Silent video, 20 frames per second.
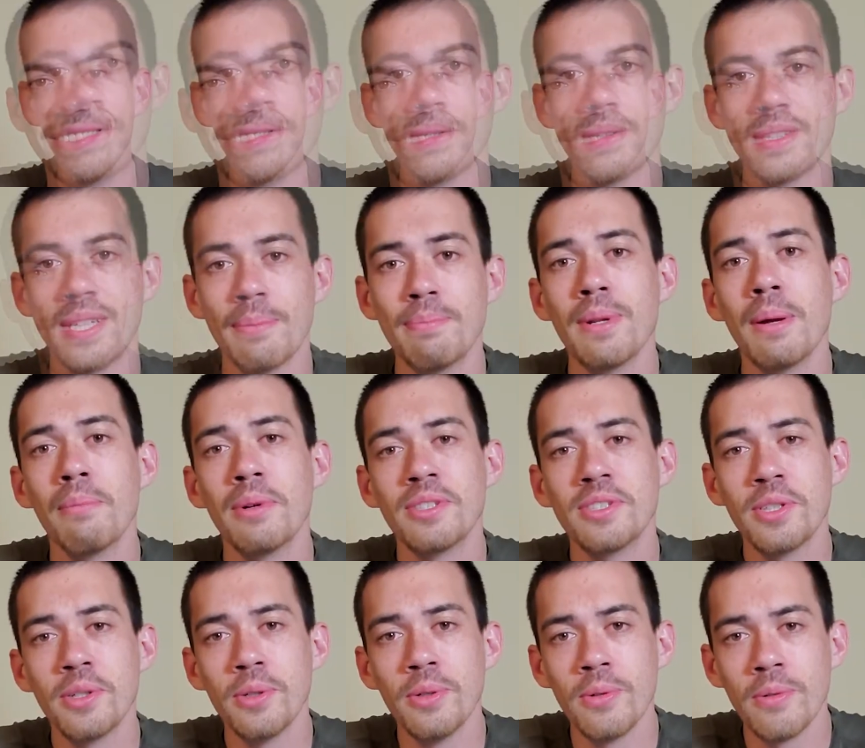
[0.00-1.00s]
Tip number
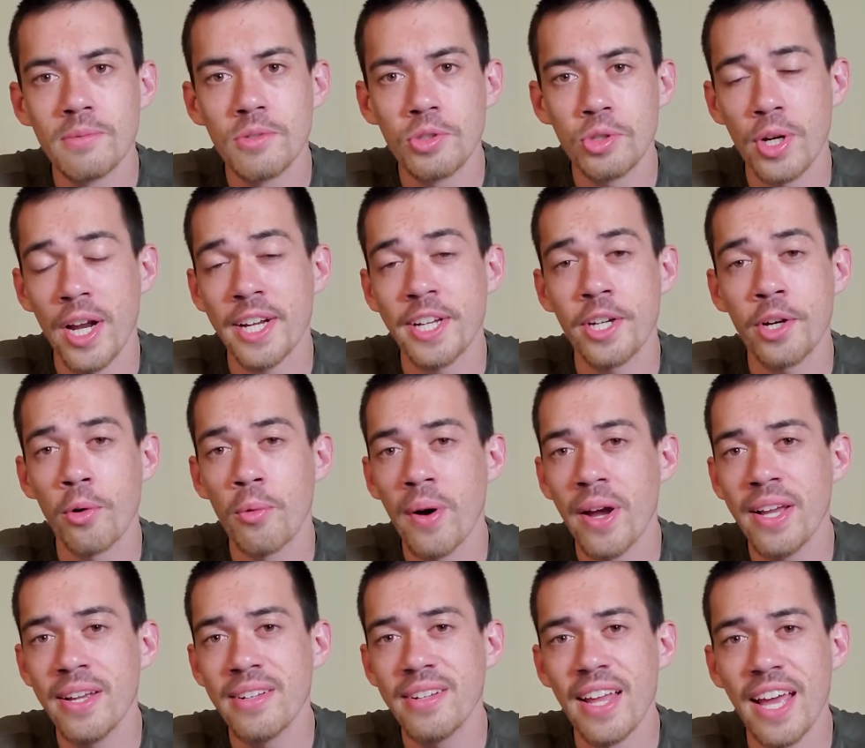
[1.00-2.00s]
2, track your
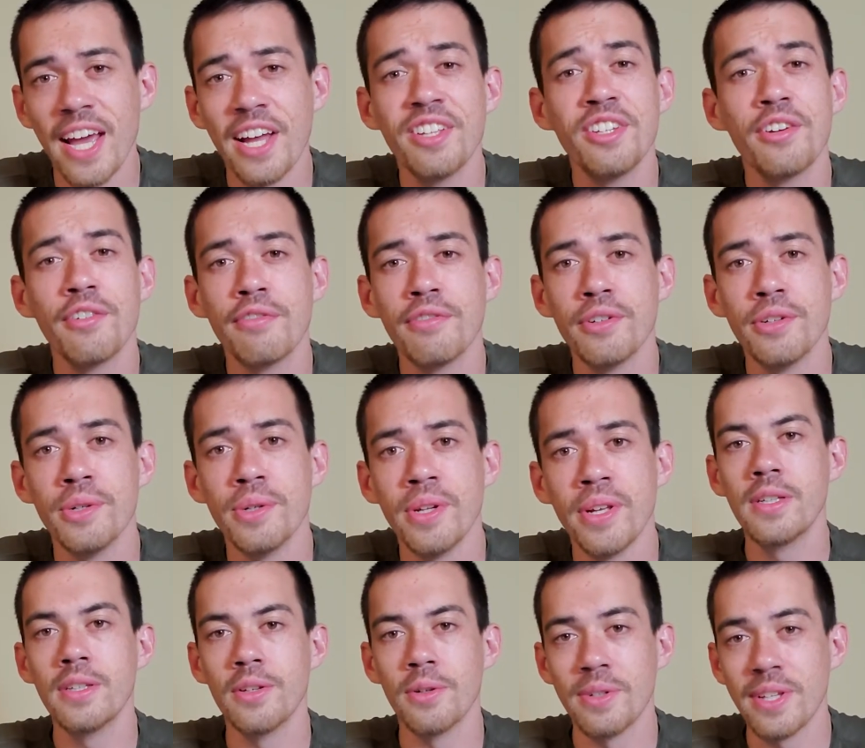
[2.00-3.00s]
weight and your food.
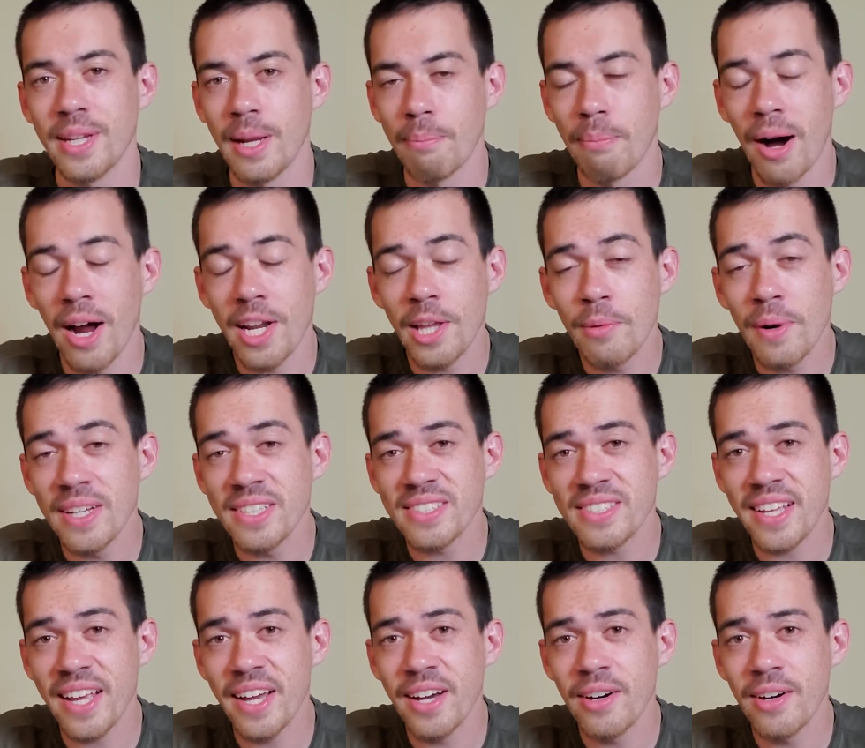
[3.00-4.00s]
You'll need a body weight
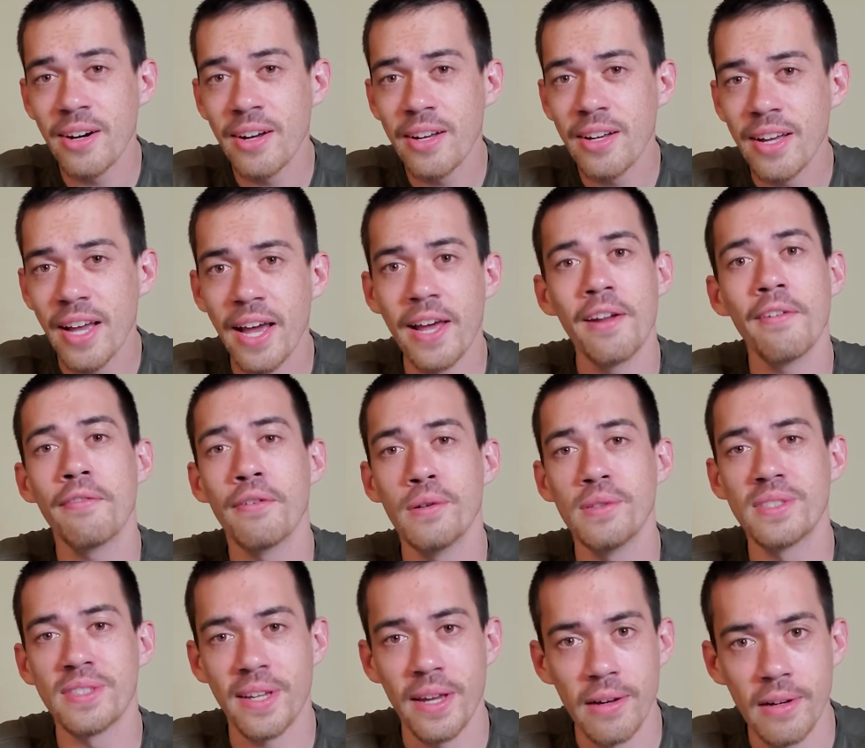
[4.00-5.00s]
scale and a food
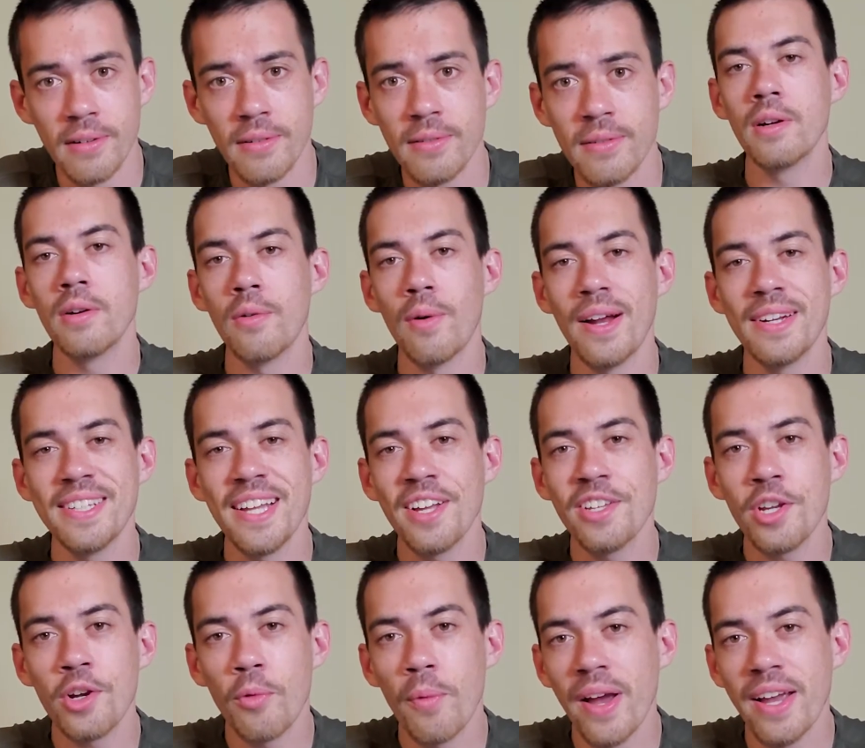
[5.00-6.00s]
scale. Write down
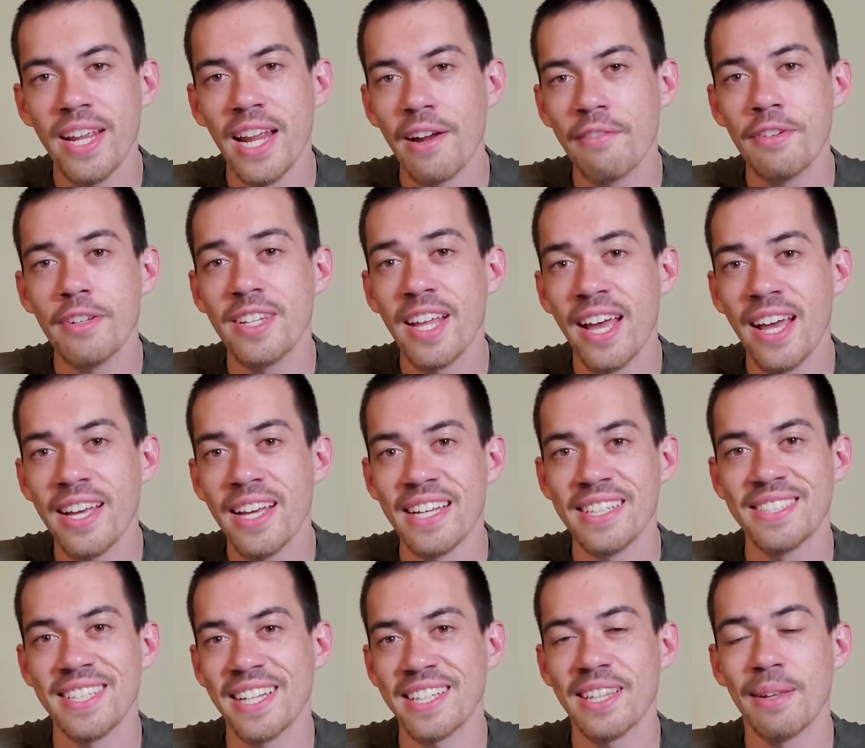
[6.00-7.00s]
your weight every day and
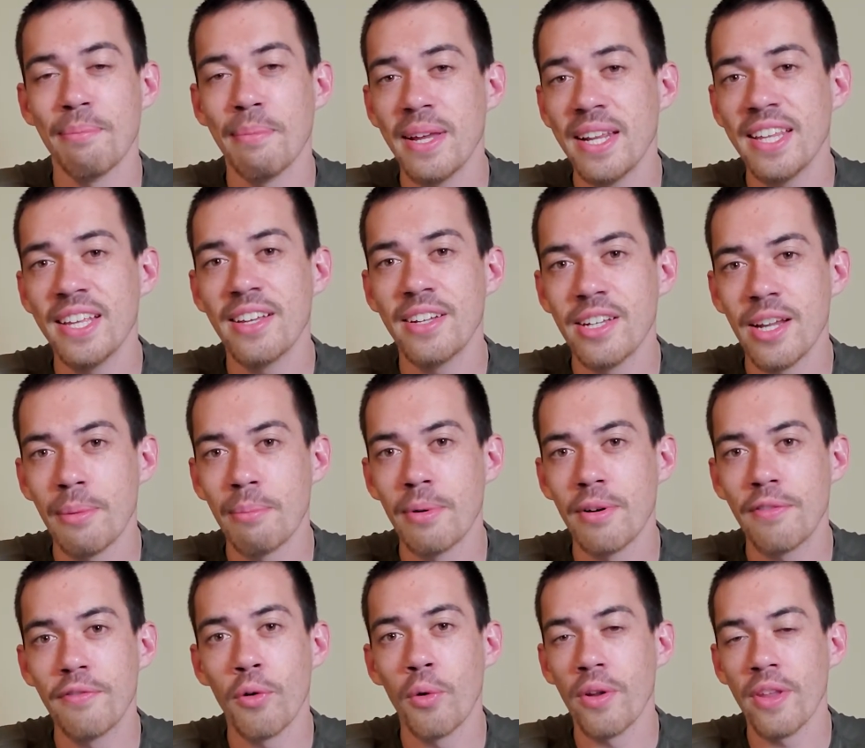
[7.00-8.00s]
take the median number
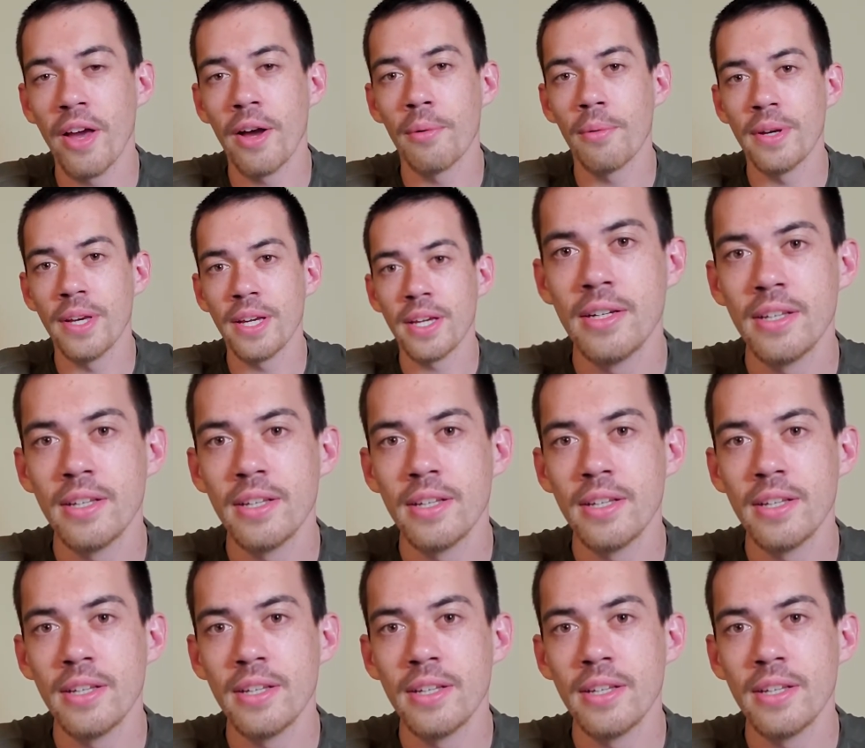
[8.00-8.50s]
for that week.